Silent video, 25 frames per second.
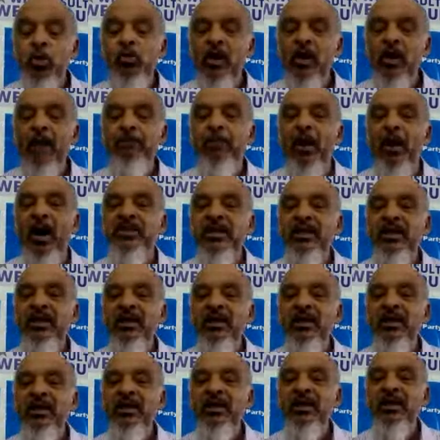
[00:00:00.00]

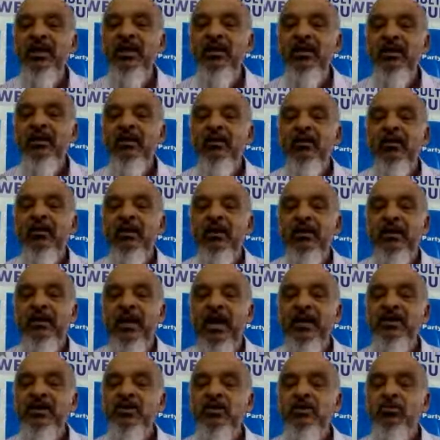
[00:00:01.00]
Shura Party
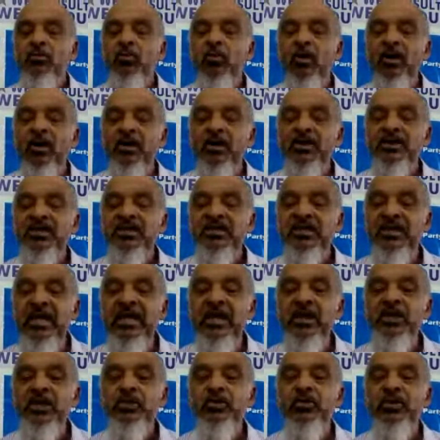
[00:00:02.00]
that will
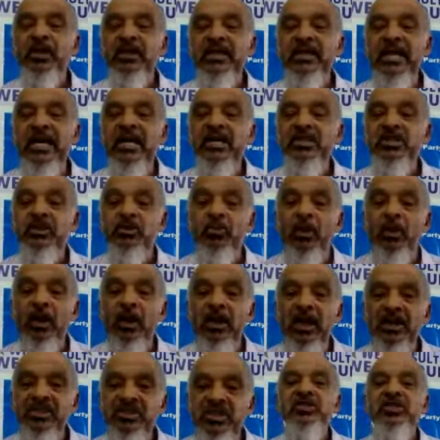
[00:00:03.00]
see to the
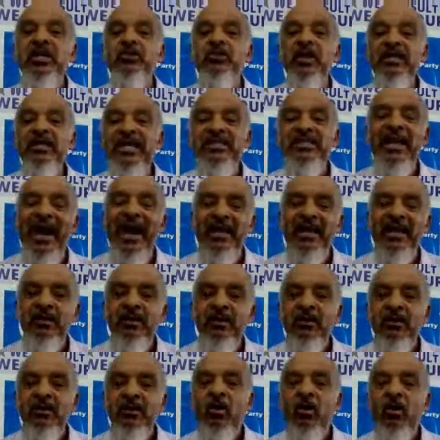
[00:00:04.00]
and see
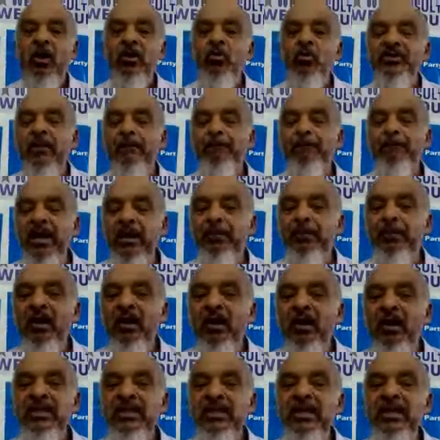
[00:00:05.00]
a
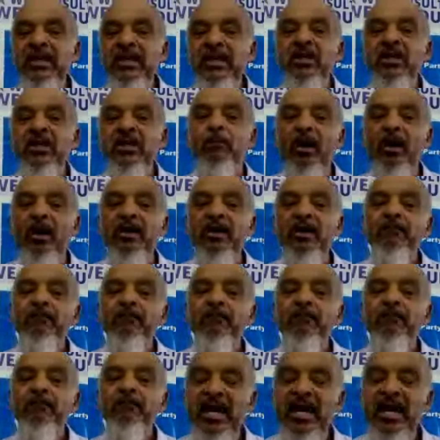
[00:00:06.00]
wonderful,
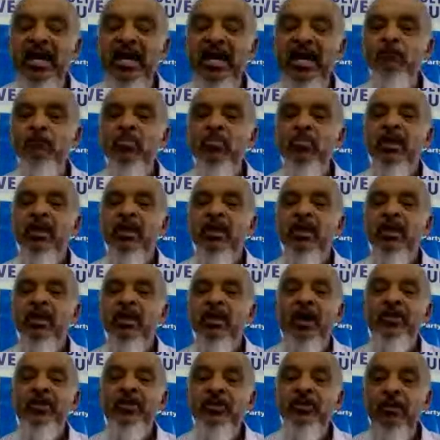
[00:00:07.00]
caring,
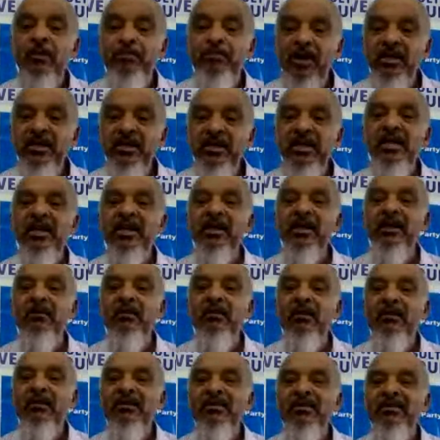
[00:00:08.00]
entrepreneurial,
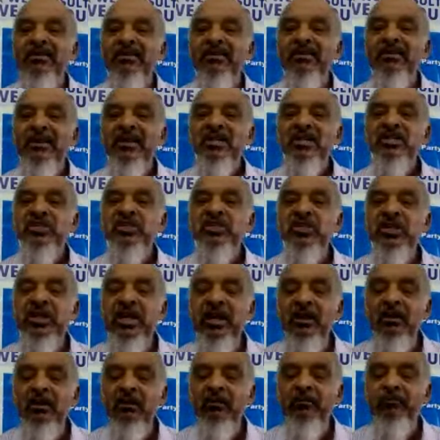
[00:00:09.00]

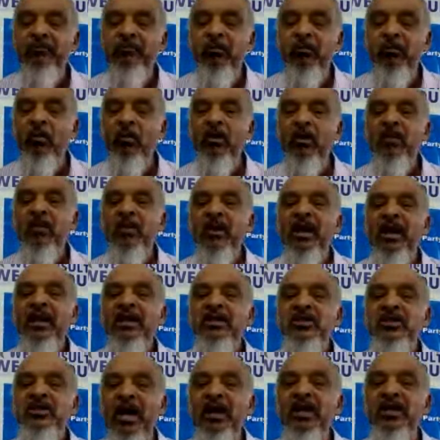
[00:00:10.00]
skillful,
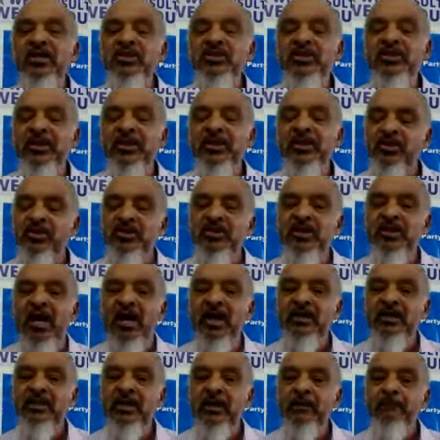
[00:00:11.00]
talented
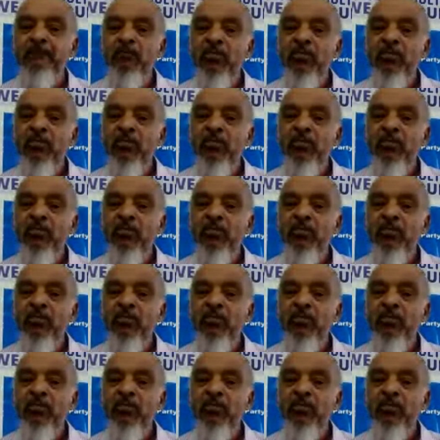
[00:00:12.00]
society.